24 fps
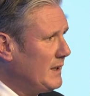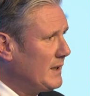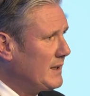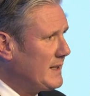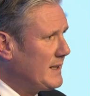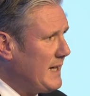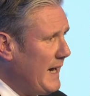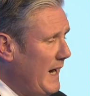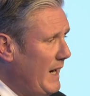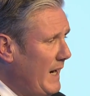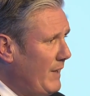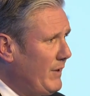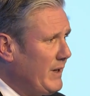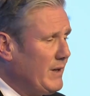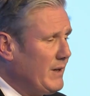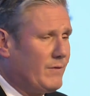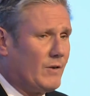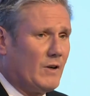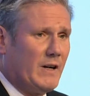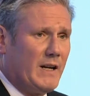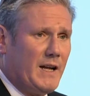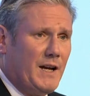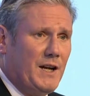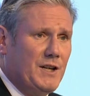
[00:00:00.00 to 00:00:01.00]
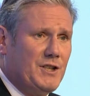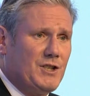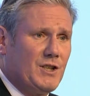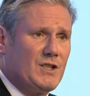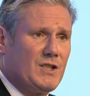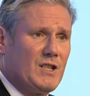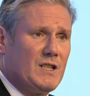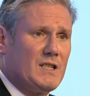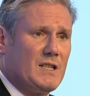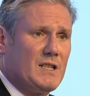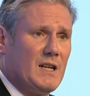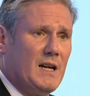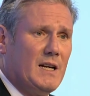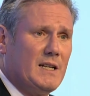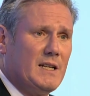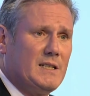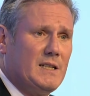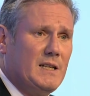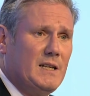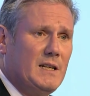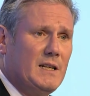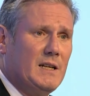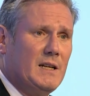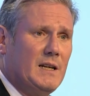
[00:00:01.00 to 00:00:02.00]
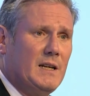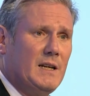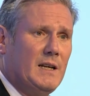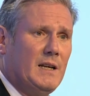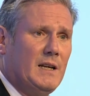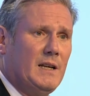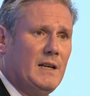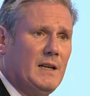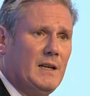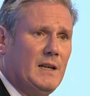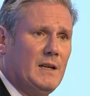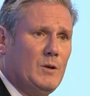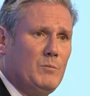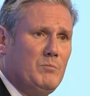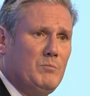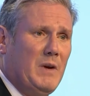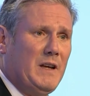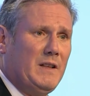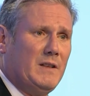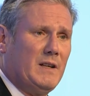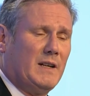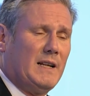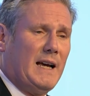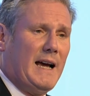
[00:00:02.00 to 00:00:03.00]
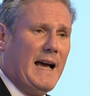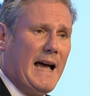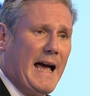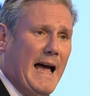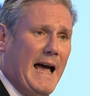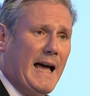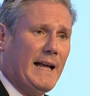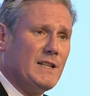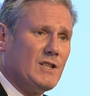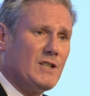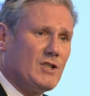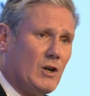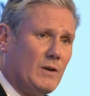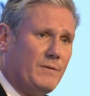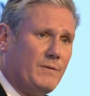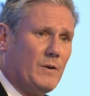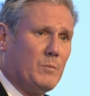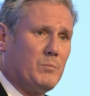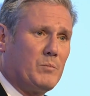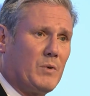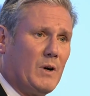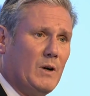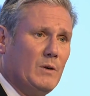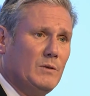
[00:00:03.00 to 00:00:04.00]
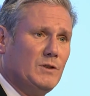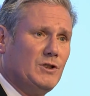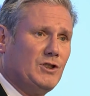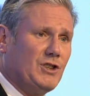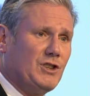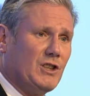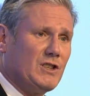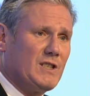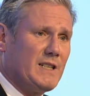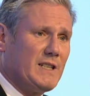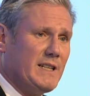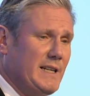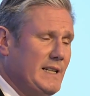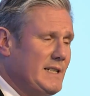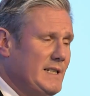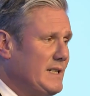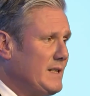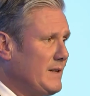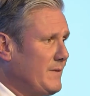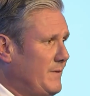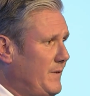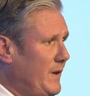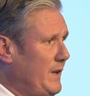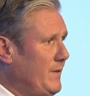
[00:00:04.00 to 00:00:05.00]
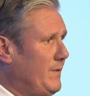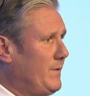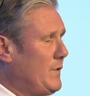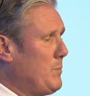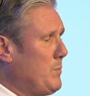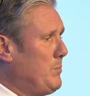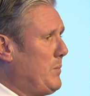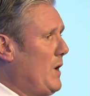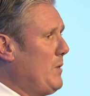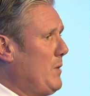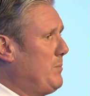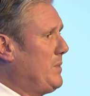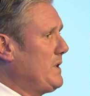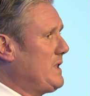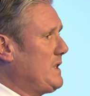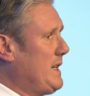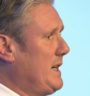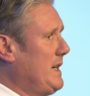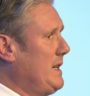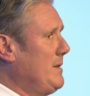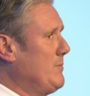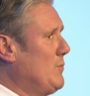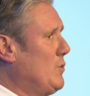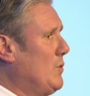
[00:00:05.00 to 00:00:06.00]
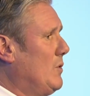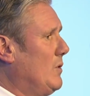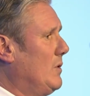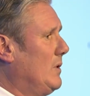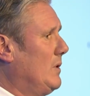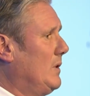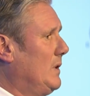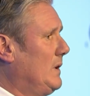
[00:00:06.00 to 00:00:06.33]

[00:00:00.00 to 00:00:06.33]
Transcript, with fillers: caring for an aging society mean that a hands off approach just isn't fit for purpose anymore.